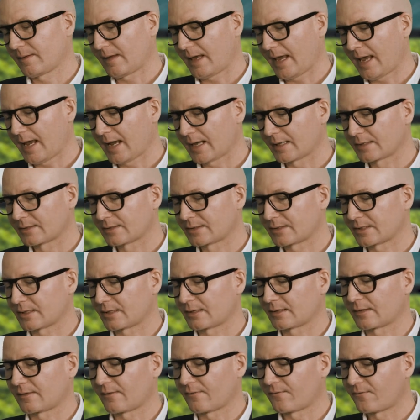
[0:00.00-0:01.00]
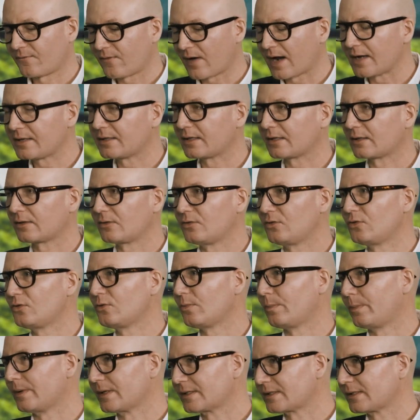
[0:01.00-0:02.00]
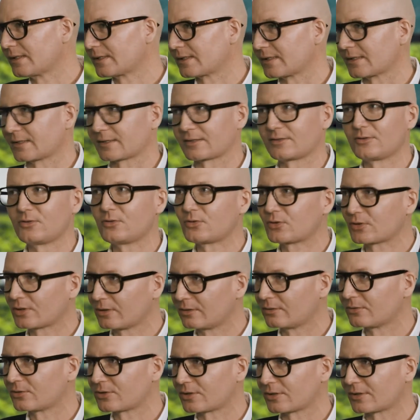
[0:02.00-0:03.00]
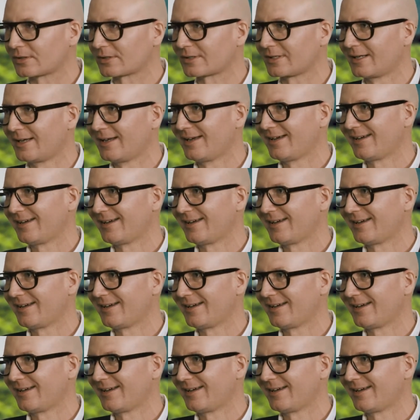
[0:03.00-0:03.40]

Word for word: and finding new businesses, new solutions